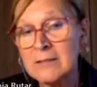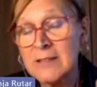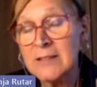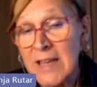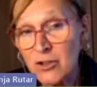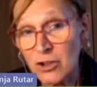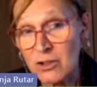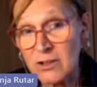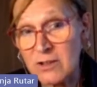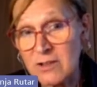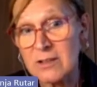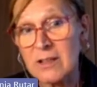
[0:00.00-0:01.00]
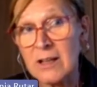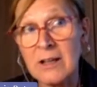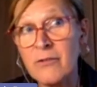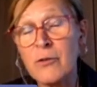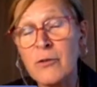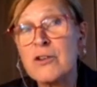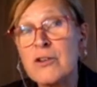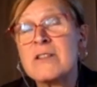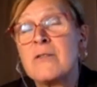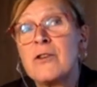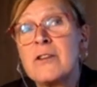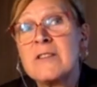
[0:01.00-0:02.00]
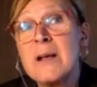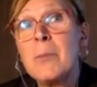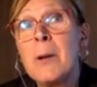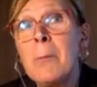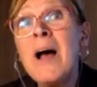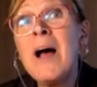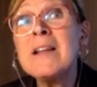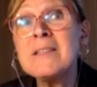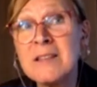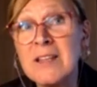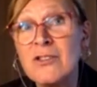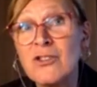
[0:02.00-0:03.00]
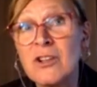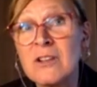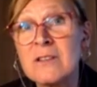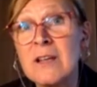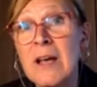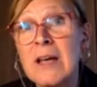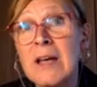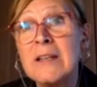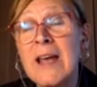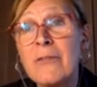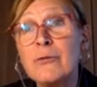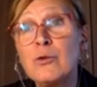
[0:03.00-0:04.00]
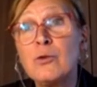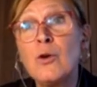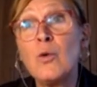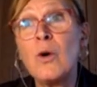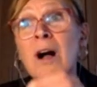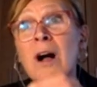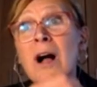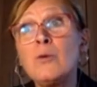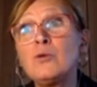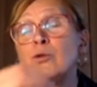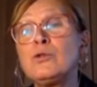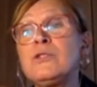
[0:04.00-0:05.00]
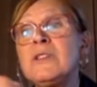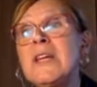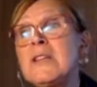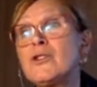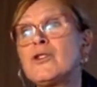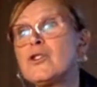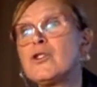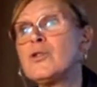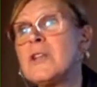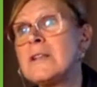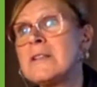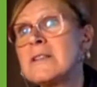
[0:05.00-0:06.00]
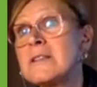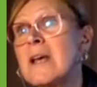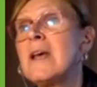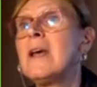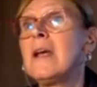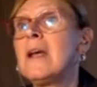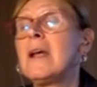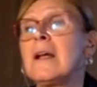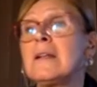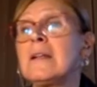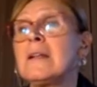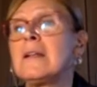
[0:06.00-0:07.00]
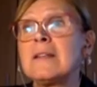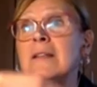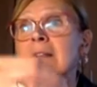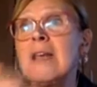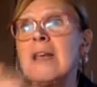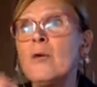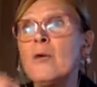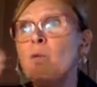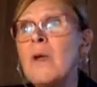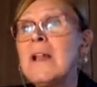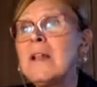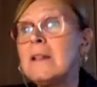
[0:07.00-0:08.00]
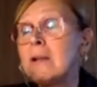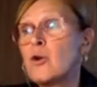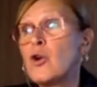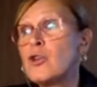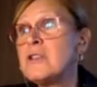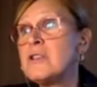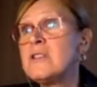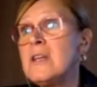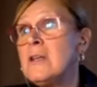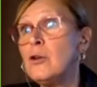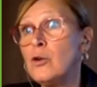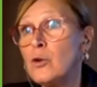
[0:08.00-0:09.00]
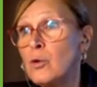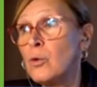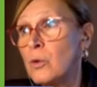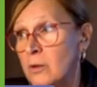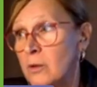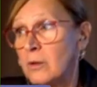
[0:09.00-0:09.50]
teachers, for example, math teachers, they have to know how to teach students that they will continue